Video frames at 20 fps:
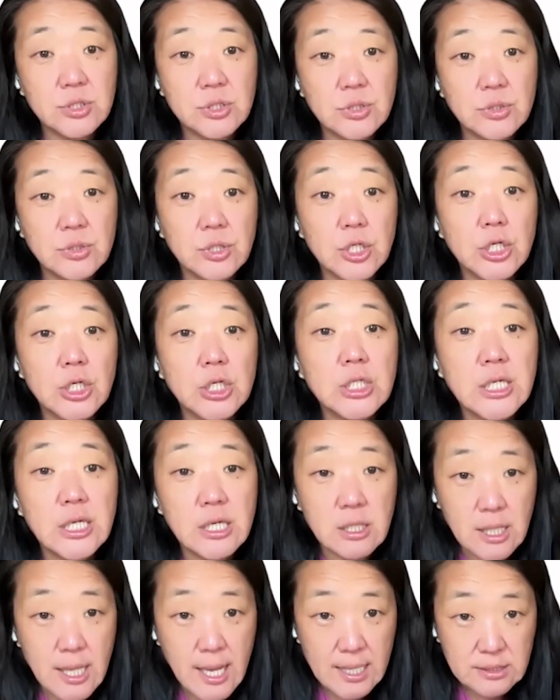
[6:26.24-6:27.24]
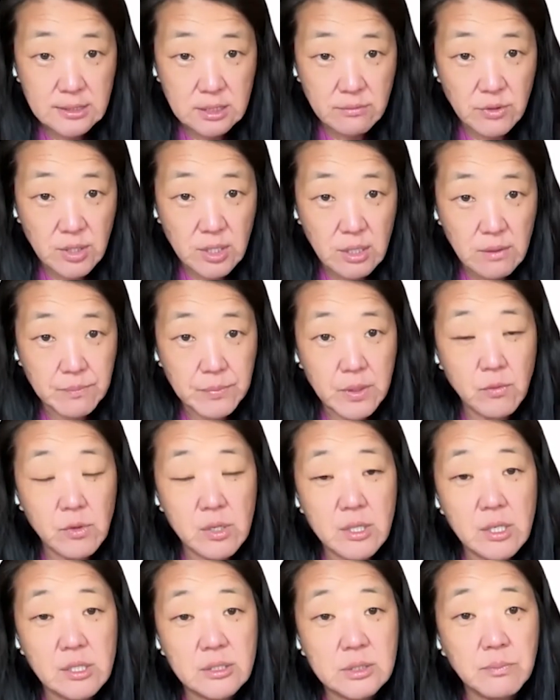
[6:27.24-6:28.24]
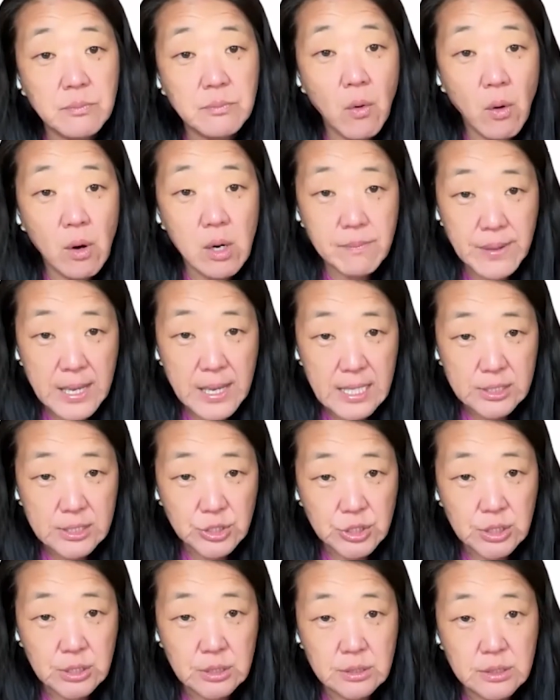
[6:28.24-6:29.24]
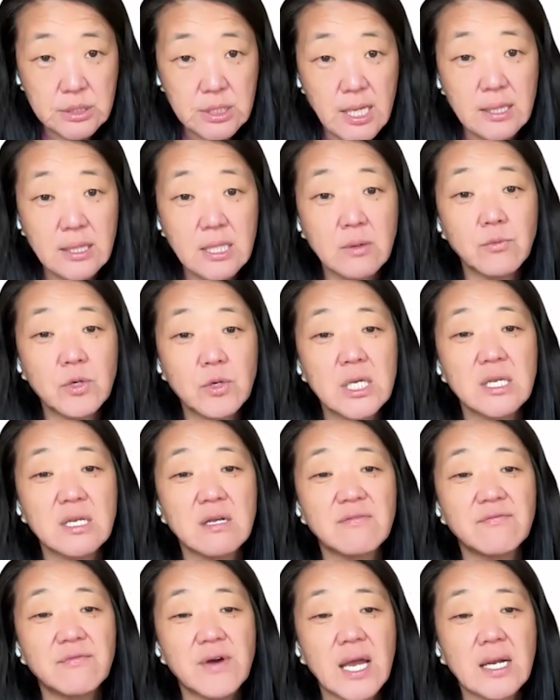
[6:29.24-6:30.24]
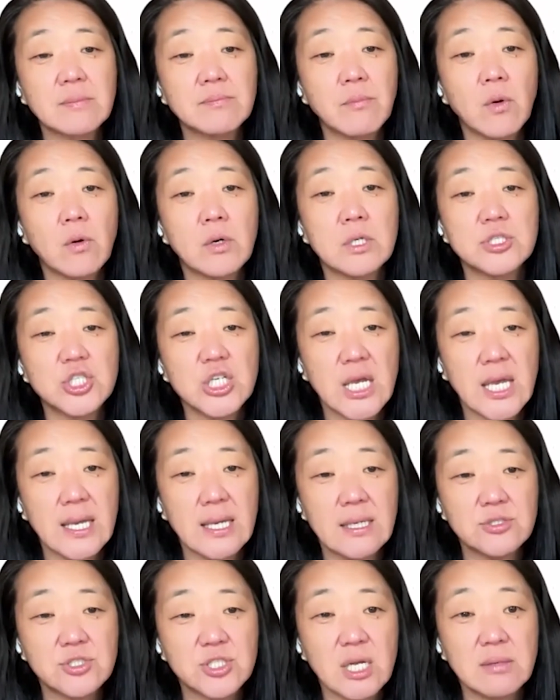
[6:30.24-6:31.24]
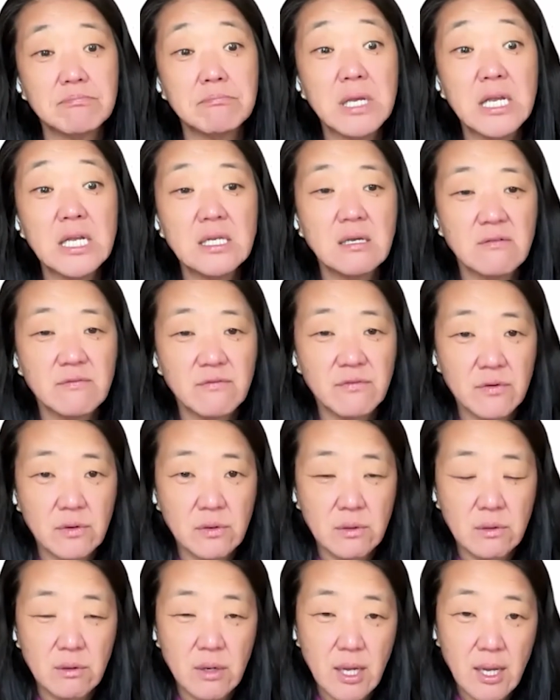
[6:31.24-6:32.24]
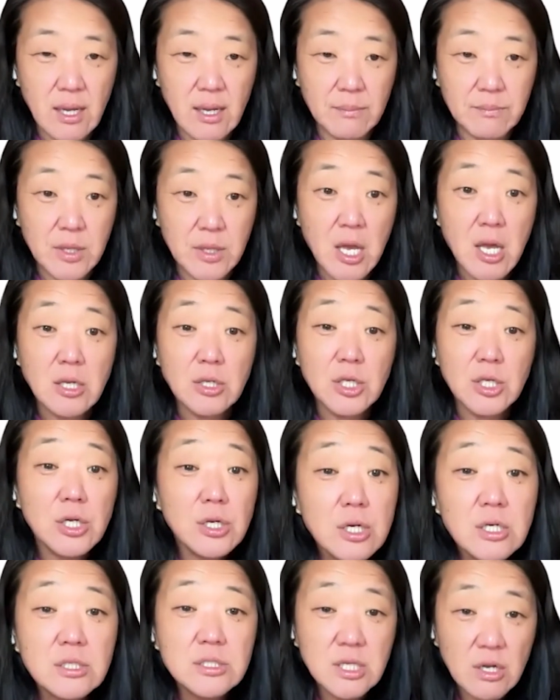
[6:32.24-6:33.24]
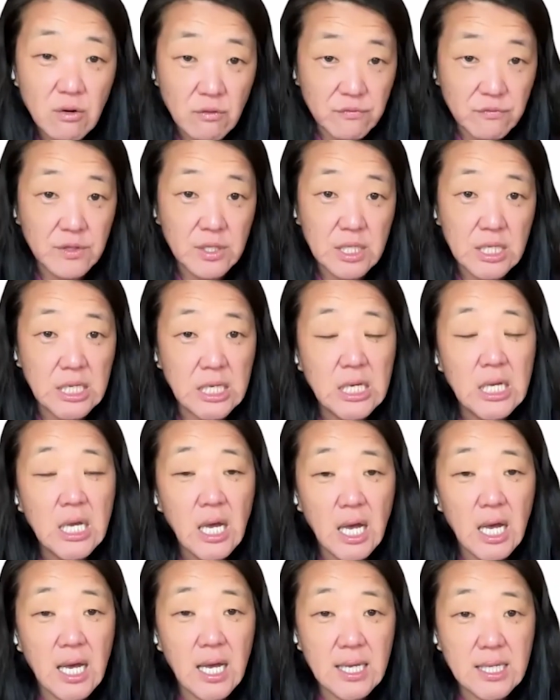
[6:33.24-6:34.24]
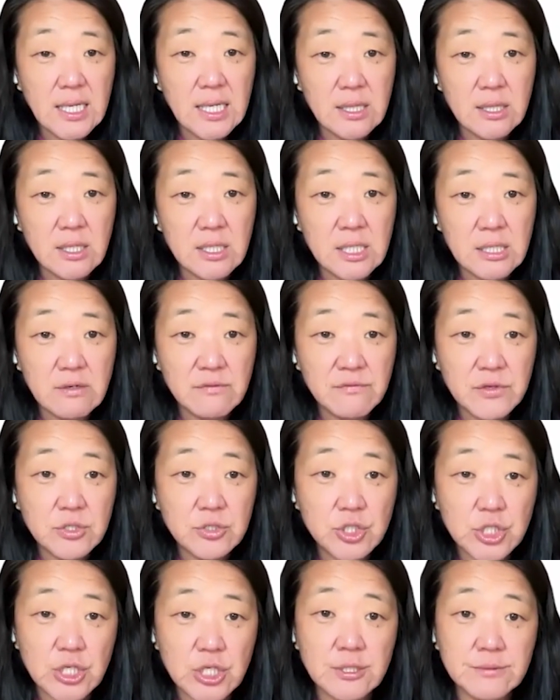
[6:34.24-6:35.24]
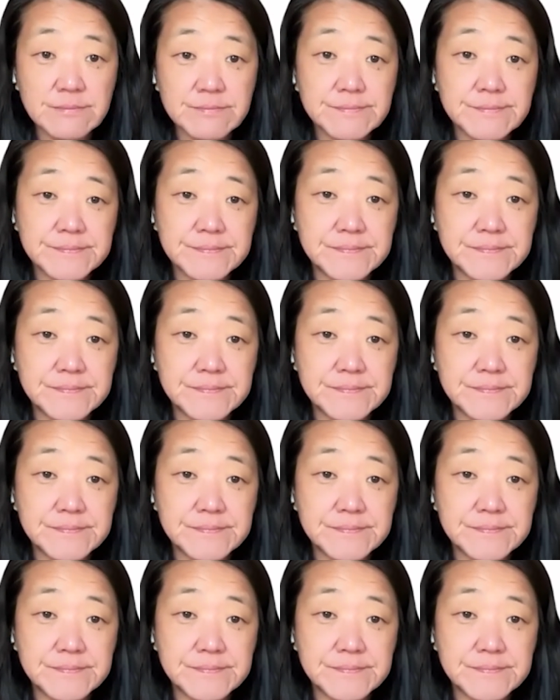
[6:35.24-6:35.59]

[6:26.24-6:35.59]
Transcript: to earlier lines of therapy where there's more patients, and then we can affect more change and meaningful cures, hopefully, in the near future.